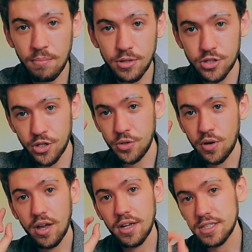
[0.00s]
Number
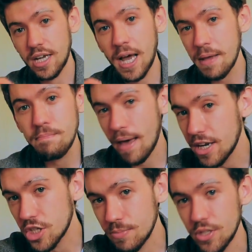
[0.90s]
2, time
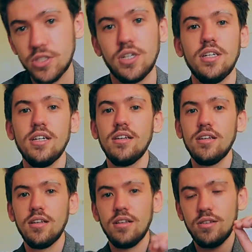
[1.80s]
management.
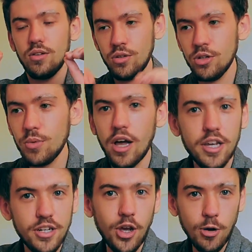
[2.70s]
All
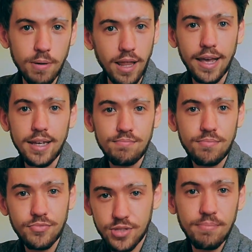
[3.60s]
work and no play,
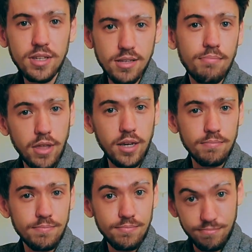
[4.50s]
something,
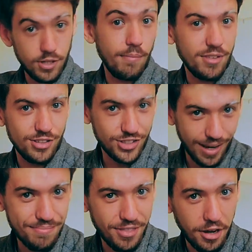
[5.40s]
something, something,
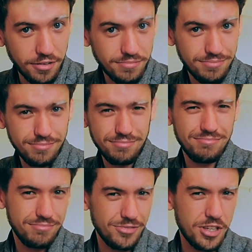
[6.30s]
something.
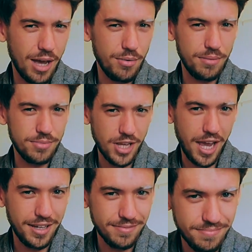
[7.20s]
You get what I'm
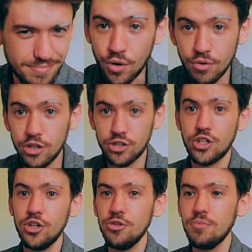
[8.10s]
saying. Don't
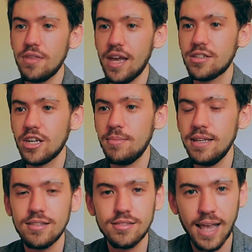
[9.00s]
assume that it's going to
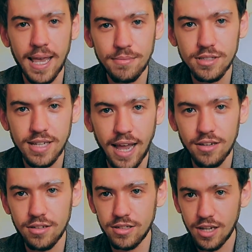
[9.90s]
be the same
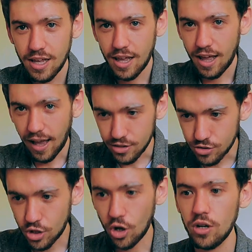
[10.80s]
standard
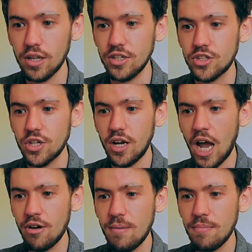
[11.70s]
as college.
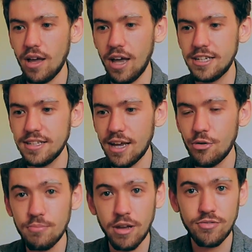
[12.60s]
I remember I did
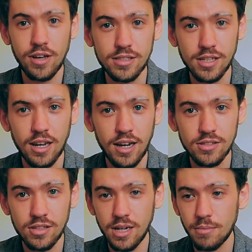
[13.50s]
that with my first singing
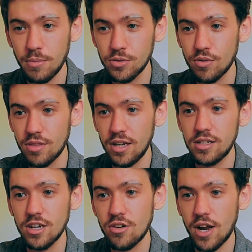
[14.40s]
lesson. I'm a musical
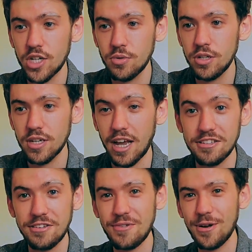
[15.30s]
theatre graduate
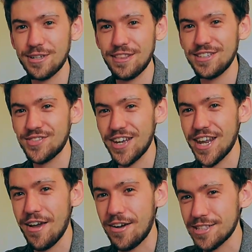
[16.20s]
as of watching this
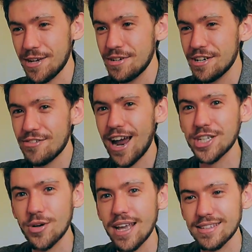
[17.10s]
video because I would have
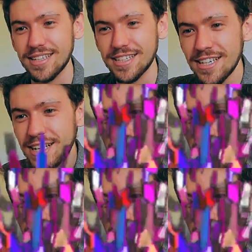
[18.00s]
graduated.